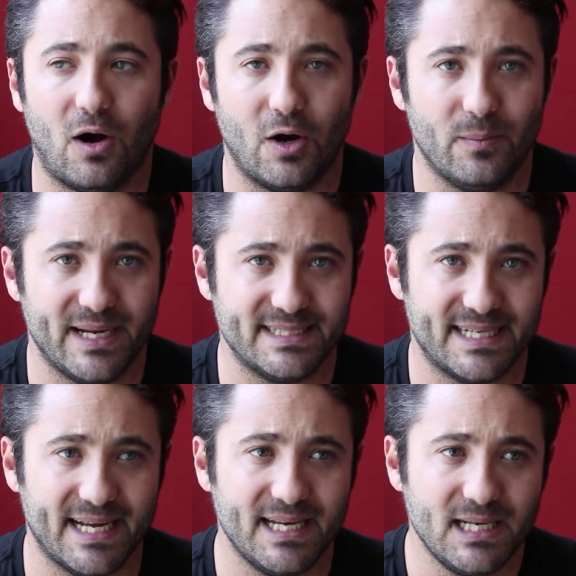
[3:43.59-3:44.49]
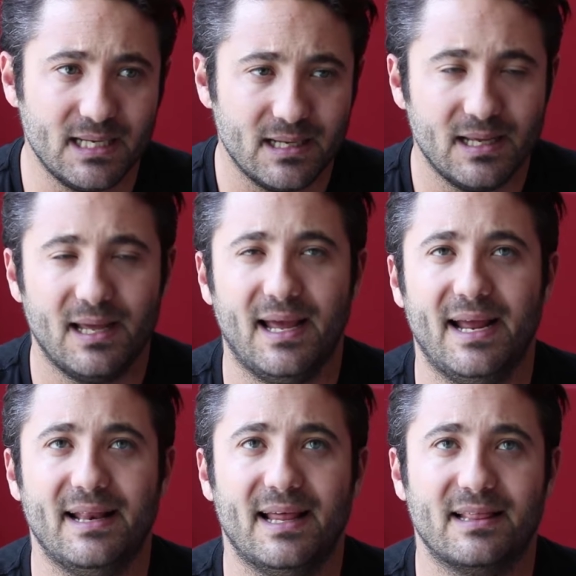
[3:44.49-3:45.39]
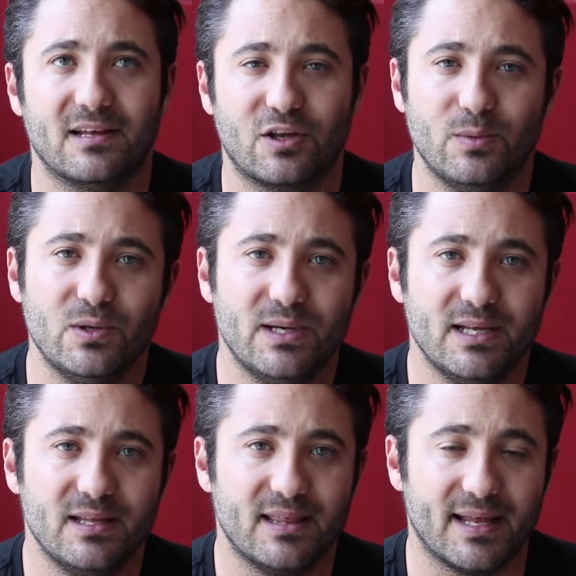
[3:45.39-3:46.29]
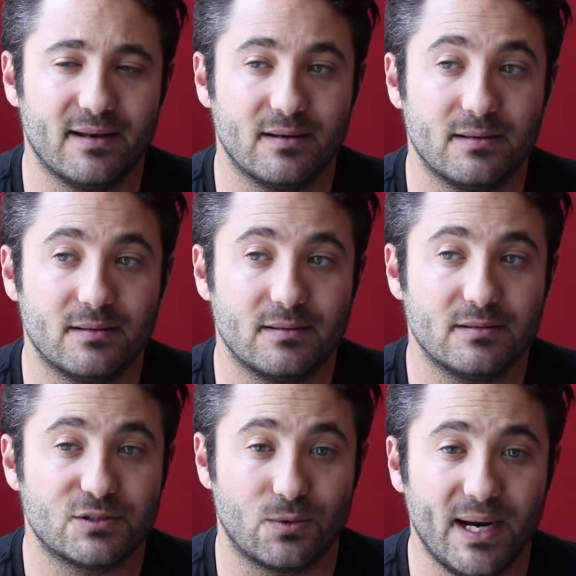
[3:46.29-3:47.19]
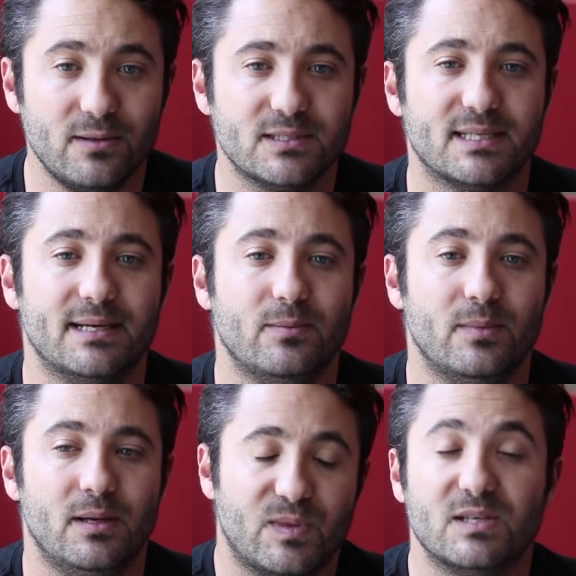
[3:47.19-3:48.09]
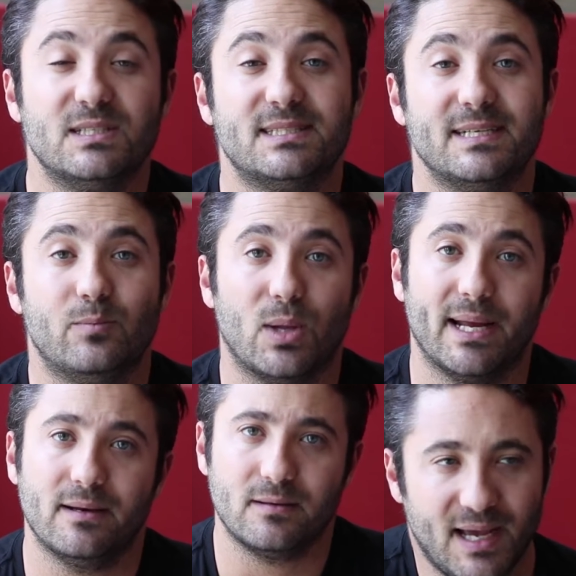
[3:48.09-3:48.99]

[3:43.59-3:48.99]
are maintained and that the community that surrounds them doesn't see blight.